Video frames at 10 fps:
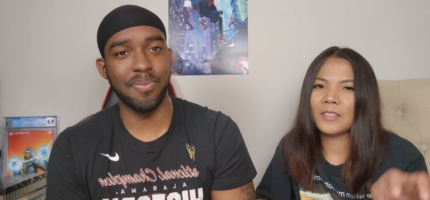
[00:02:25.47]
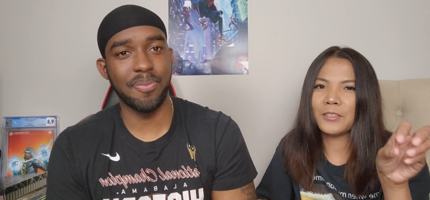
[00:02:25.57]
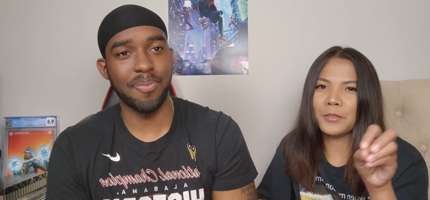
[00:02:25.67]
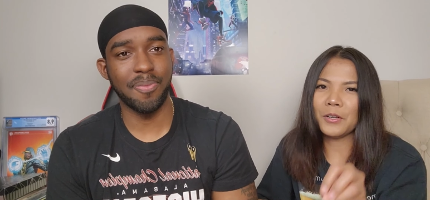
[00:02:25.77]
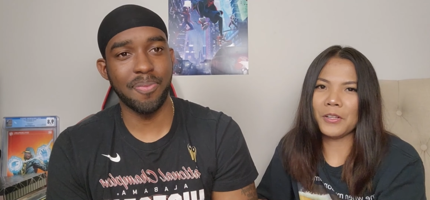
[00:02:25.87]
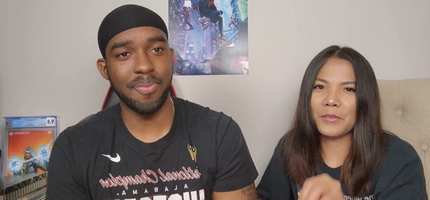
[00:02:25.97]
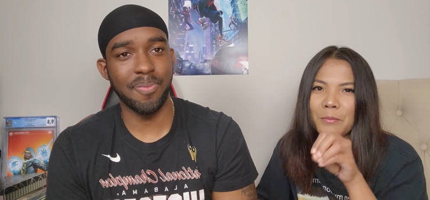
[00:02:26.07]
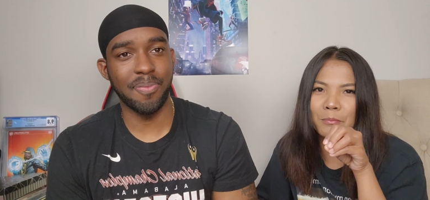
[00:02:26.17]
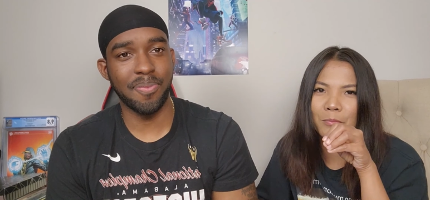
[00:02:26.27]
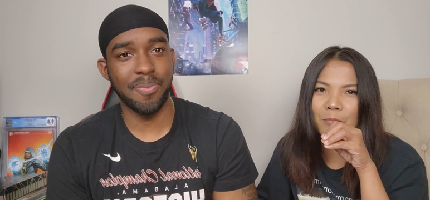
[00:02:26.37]
Speaker 1: took all the
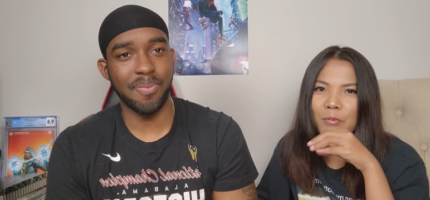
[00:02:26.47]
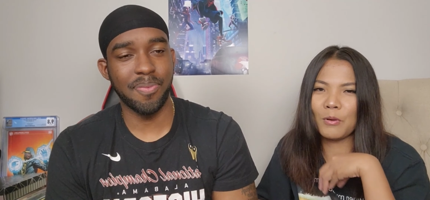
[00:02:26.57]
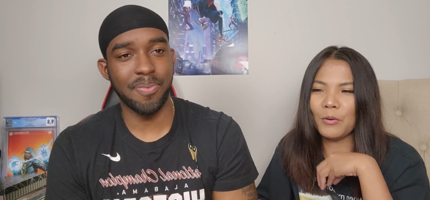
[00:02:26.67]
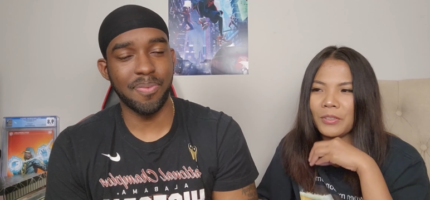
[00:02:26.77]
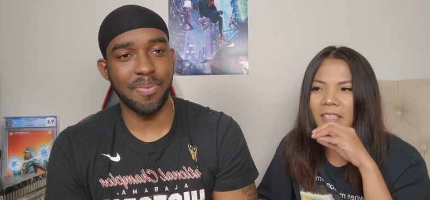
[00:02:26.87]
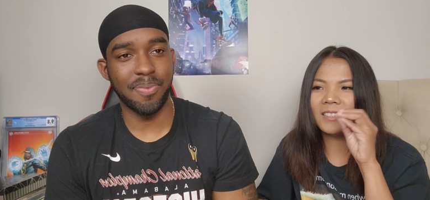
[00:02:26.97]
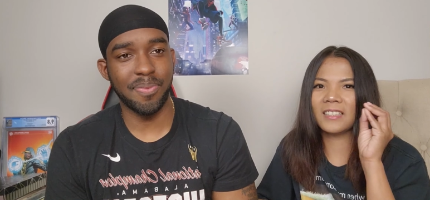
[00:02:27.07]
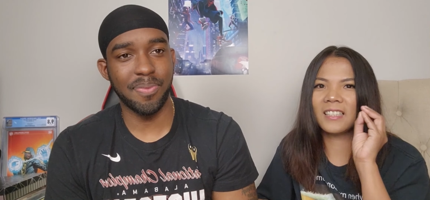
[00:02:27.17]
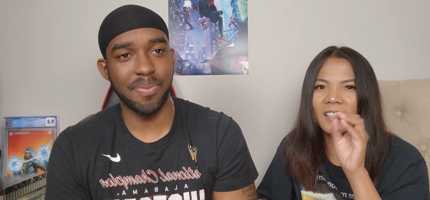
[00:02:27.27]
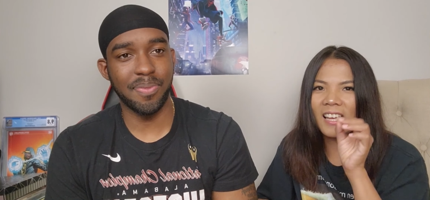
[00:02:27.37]

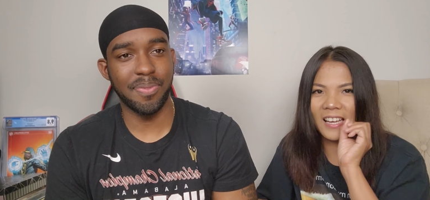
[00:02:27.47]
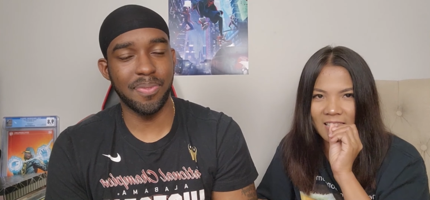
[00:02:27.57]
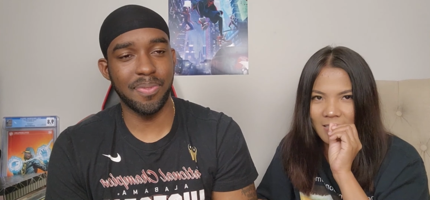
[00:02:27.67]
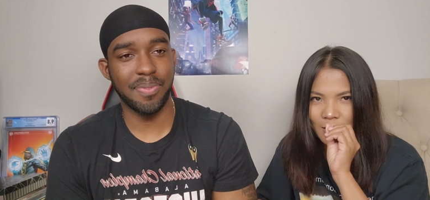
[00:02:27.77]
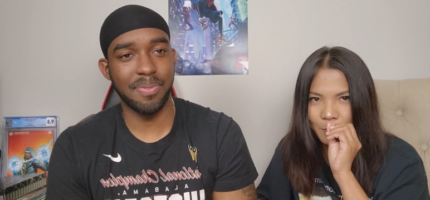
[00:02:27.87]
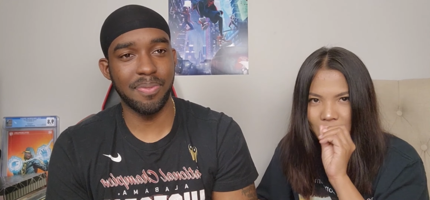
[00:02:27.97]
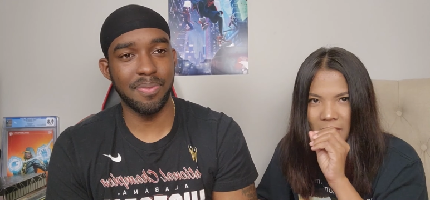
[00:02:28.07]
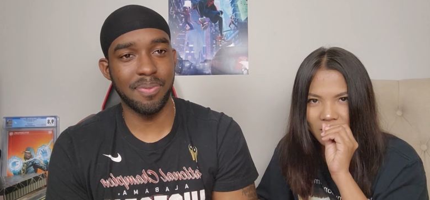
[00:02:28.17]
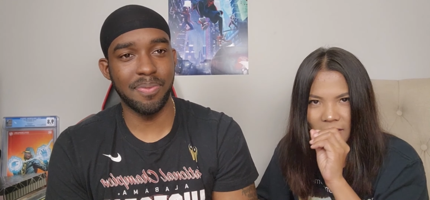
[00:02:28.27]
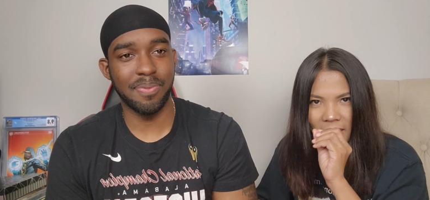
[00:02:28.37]
broken glass,
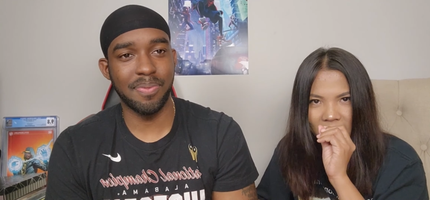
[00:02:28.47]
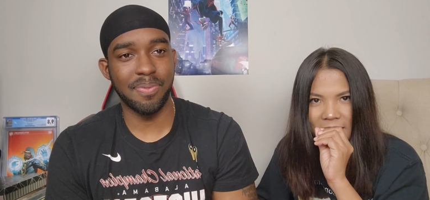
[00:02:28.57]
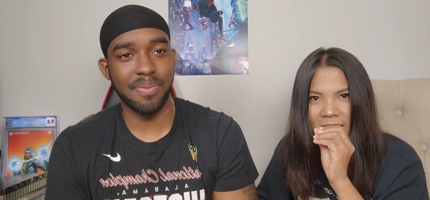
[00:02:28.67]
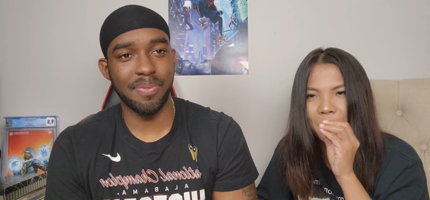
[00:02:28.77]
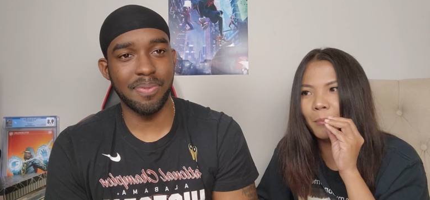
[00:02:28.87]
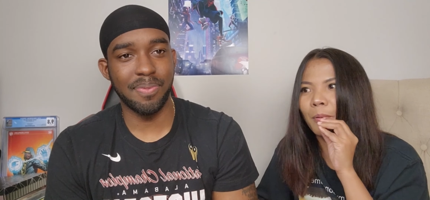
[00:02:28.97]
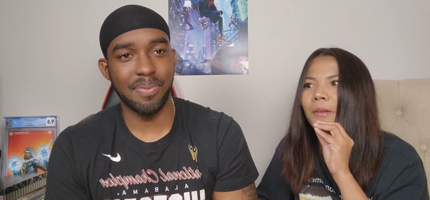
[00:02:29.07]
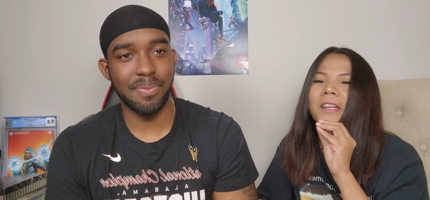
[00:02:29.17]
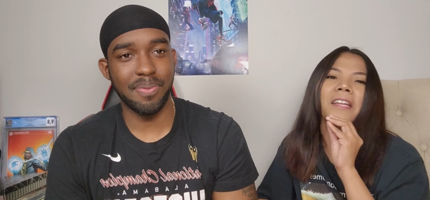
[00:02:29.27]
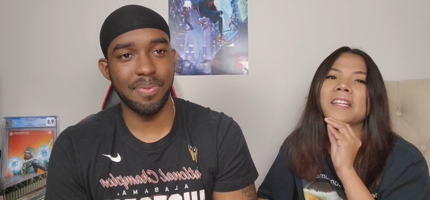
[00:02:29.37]
pieces of glass, and
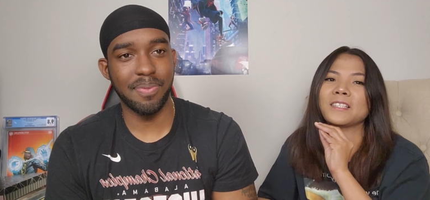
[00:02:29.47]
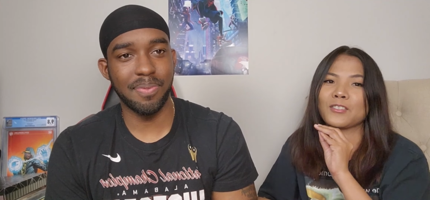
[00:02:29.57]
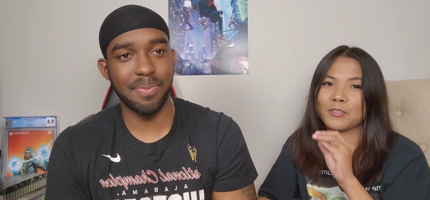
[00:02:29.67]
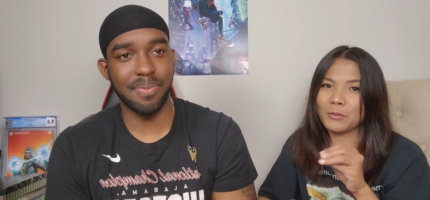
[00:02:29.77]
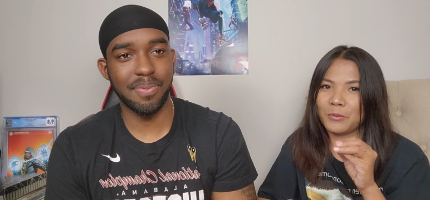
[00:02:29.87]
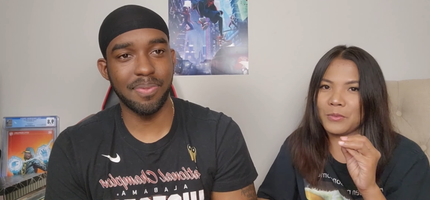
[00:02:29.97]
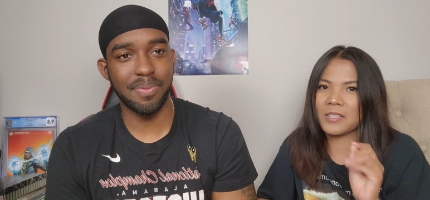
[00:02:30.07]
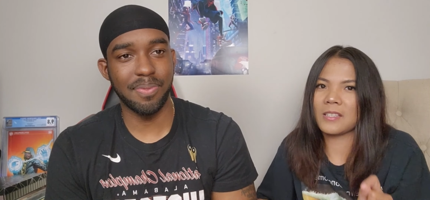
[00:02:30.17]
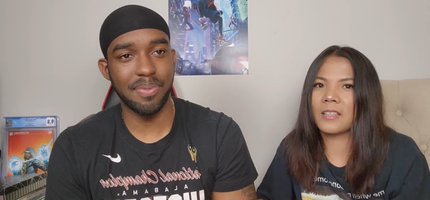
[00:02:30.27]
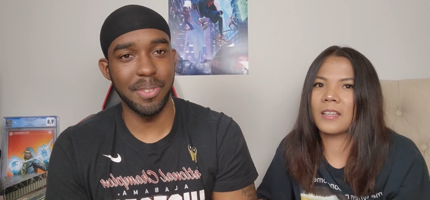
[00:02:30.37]
put it in his
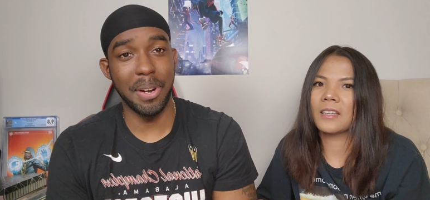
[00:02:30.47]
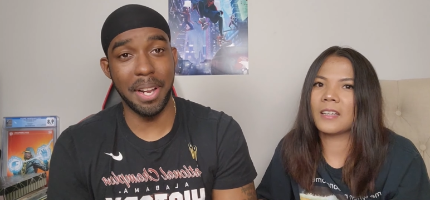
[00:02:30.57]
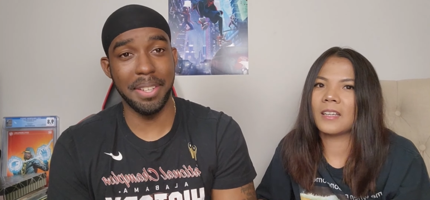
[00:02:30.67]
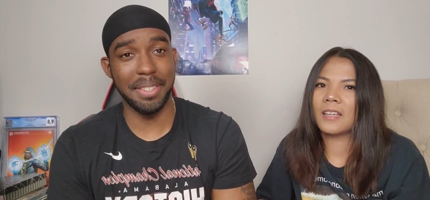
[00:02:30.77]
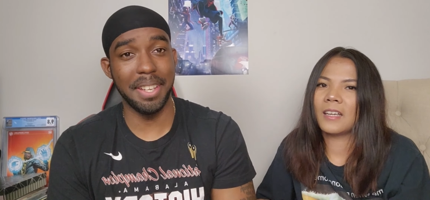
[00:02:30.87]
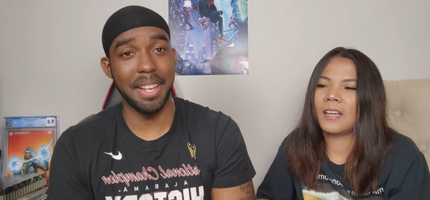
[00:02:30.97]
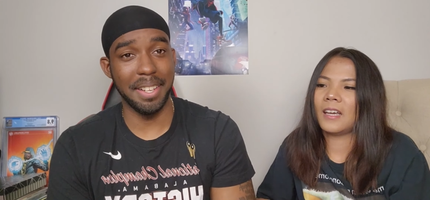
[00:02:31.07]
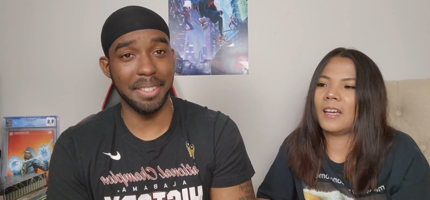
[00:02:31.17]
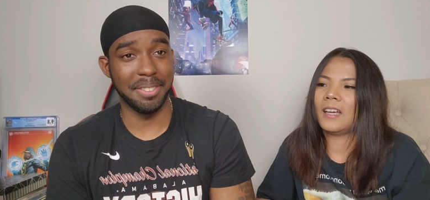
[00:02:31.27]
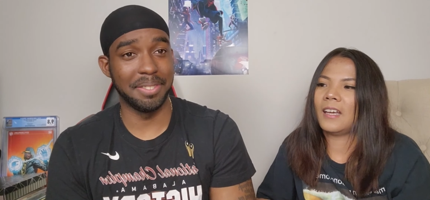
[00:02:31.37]
shoes.
Speaker 2: Right.
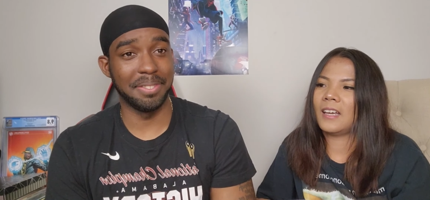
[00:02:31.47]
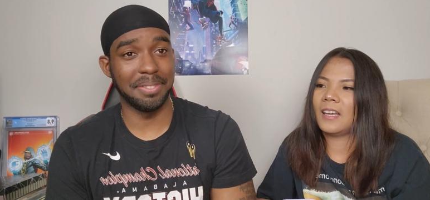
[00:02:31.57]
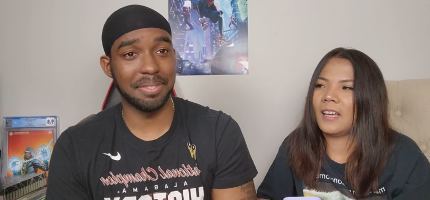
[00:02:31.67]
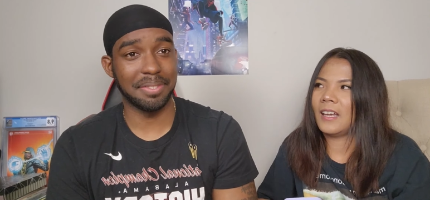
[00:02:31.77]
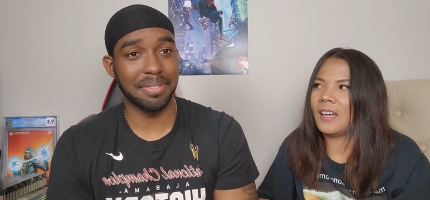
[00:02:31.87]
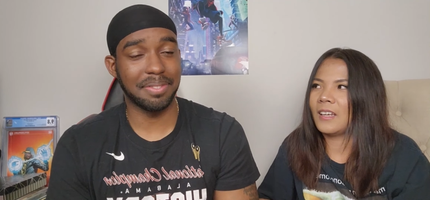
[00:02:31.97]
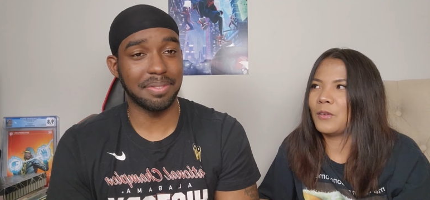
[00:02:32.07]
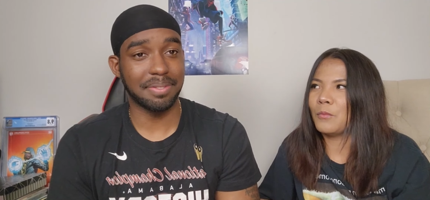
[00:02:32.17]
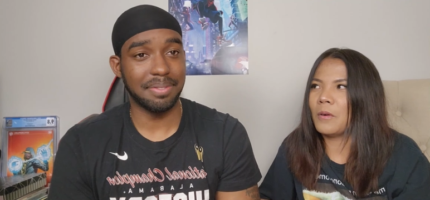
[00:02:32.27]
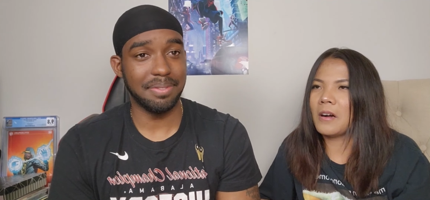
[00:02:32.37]
Yeah.
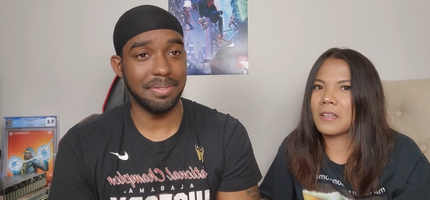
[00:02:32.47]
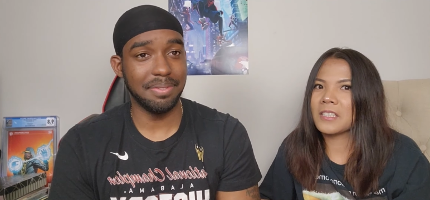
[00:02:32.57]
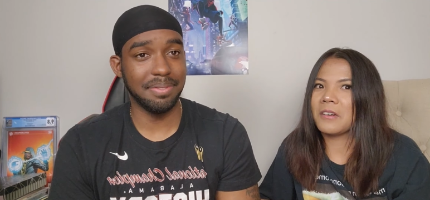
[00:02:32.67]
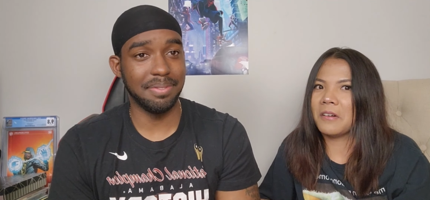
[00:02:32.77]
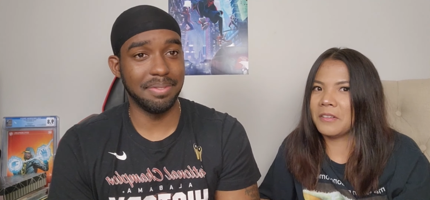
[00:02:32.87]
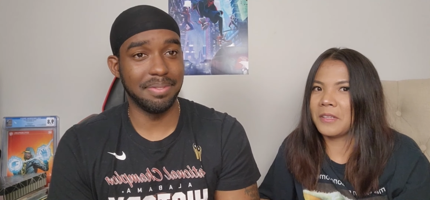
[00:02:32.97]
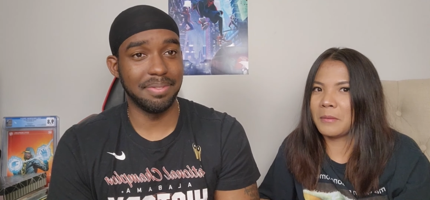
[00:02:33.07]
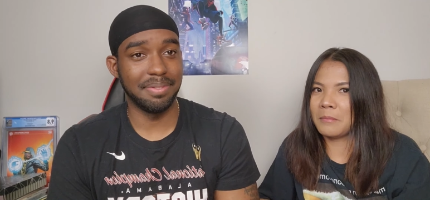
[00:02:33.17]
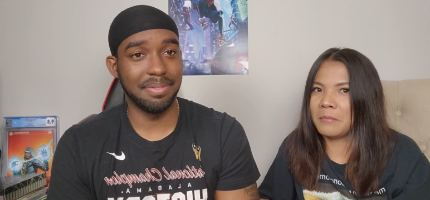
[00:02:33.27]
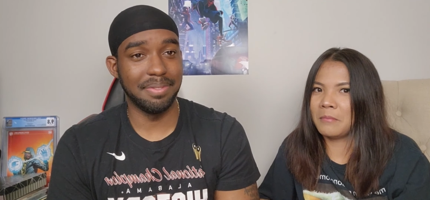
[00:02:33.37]
Speaker 1: And walked on
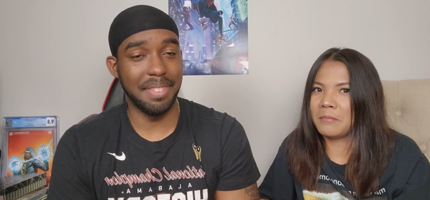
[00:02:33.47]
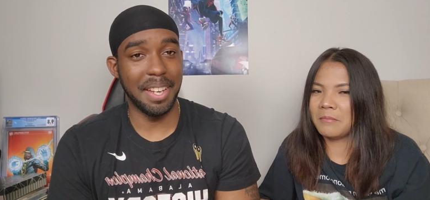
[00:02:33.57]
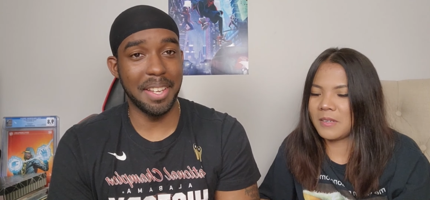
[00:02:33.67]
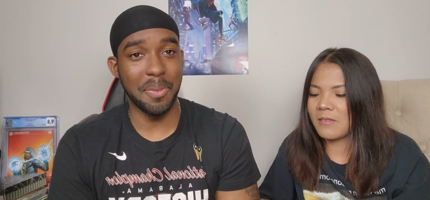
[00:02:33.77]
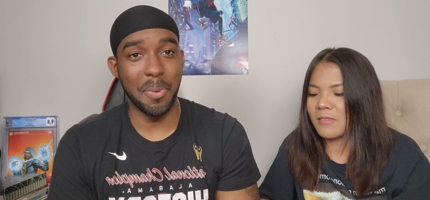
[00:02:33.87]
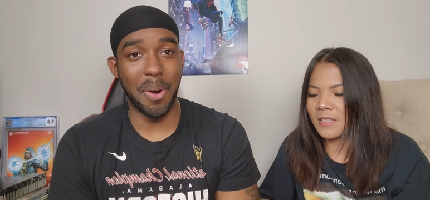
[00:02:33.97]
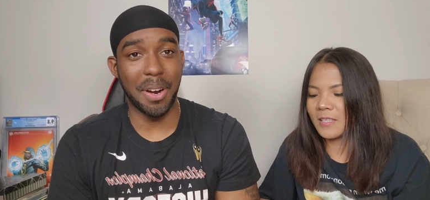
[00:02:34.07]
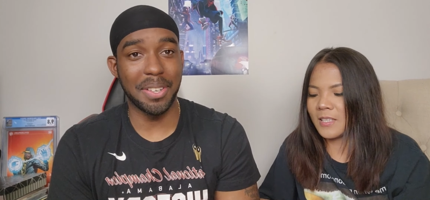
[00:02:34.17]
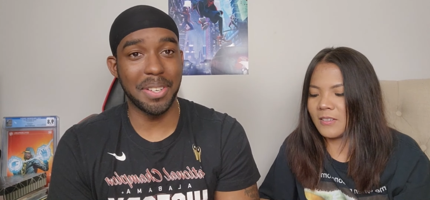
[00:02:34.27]
Speaker 2: them. Yeah, he walked